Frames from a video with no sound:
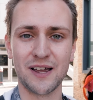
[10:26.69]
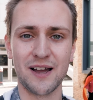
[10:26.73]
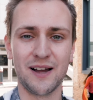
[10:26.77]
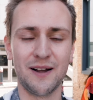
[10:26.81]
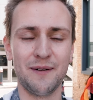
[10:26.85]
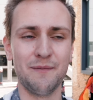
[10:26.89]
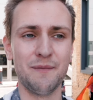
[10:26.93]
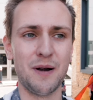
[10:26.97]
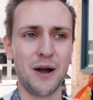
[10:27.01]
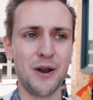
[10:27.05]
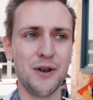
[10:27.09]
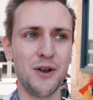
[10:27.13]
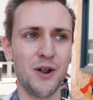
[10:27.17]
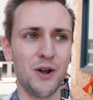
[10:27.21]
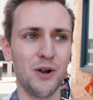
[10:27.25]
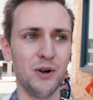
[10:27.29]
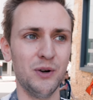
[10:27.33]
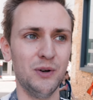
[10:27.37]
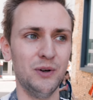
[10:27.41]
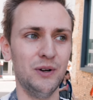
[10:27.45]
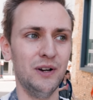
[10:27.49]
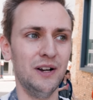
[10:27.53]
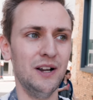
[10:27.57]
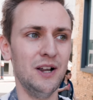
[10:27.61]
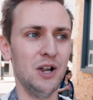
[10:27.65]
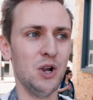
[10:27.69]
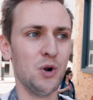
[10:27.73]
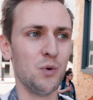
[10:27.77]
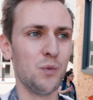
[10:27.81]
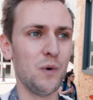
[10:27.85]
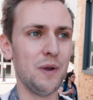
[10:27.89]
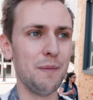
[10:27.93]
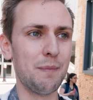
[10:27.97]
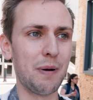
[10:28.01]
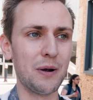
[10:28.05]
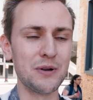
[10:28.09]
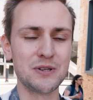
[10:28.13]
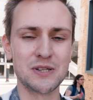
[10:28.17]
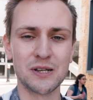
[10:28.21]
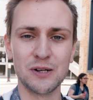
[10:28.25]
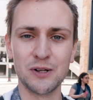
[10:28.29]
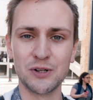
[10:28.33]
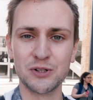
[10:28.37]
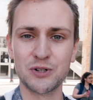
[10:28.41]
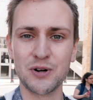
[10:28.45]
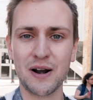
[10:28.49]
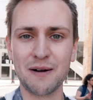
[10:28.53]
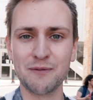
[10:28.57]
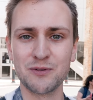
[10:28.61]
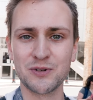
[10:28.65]
I know we post a lot
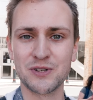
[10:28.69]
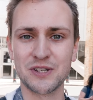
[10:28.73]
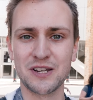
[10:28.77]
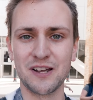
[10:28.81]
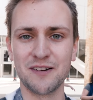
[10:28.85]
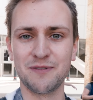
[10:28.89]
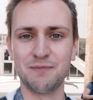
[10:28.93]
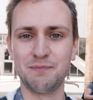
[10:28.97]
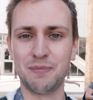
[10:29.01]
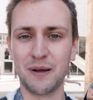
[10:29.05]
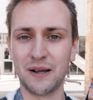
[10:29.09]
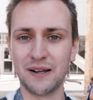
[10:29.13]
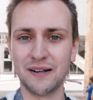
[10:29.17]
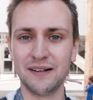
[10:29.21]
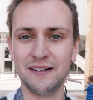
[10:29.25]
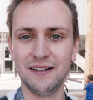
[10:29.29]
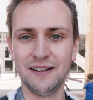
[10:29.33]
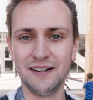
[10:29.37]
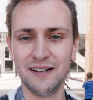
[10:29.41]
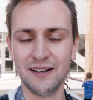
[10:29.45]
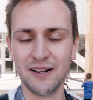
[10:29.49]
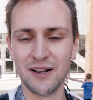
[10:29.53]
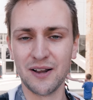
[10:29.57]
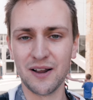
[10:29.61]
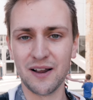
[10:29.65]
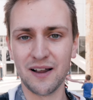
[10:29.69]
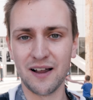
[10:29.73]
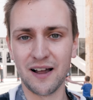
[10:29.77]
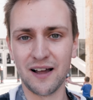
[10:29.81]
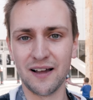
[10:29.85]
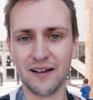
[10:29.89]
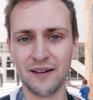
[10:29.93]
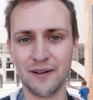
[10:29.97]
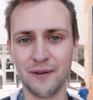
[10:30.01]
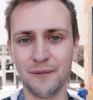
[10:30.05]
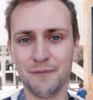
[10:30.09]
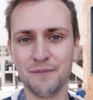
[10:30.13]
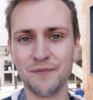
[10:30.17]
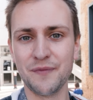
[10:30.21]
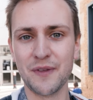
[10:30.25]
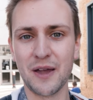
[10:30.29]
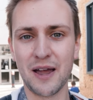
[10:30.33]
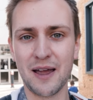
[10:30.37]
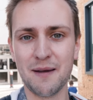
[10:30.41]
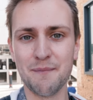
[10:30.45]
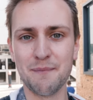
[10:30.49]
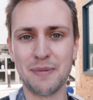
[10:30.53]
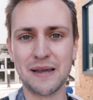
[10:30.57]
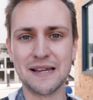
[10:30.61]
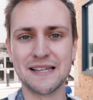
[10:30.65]
of travel stuff, but
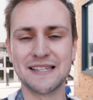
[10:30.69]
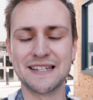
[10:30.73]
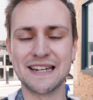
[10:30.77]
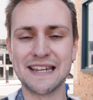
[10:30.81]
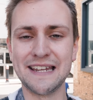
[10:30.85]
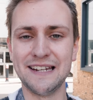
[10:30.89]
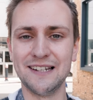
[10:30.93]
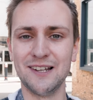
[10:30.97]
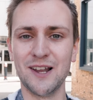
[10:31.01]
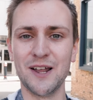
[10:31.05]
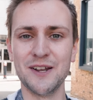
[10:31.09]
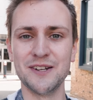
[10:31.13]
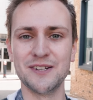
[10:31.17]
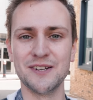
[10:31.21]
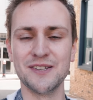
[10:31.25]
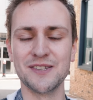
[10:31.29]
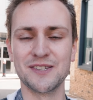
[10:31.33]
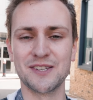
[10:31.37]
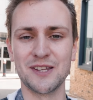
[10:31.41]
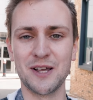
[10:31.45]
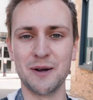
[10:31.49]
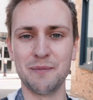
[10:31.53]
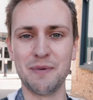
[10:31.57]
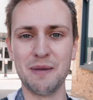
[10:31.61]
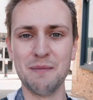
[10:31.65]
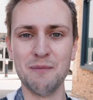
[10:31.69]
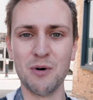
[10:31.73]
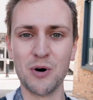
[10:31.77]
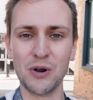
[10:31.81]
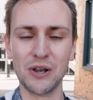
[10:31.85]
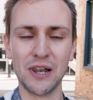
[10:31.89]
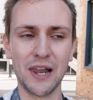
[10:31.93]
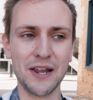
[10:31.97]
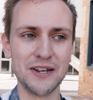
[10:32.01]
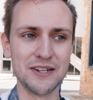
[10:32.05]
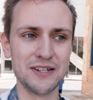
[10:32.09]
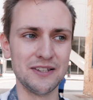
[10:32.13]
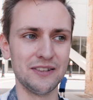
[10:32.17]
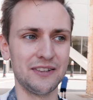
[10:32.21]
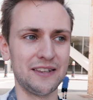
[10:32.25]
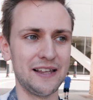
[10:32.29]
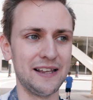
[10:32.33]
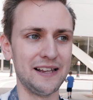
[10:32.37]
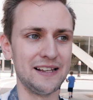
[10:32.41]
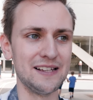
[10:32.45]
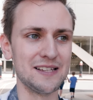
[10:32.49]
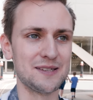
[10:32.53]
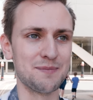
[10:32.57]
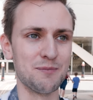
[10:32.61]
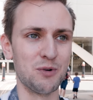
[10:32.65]
I'm based in London, so there'll be more London
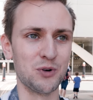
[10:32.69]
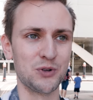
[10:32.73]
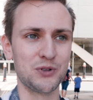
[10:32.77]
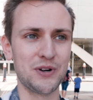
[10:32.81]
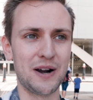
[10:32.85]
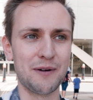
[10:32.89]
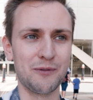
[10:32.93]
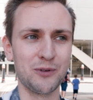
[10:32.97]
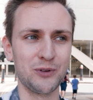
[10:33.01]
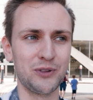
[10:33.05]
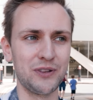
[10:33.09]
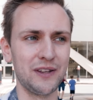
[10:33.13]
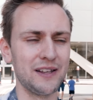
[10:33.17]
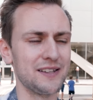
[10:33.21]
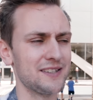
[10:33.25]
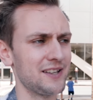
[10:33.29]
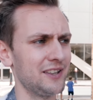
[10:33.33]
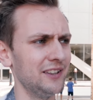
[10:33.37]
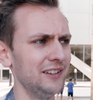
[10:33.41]
things, more travel things.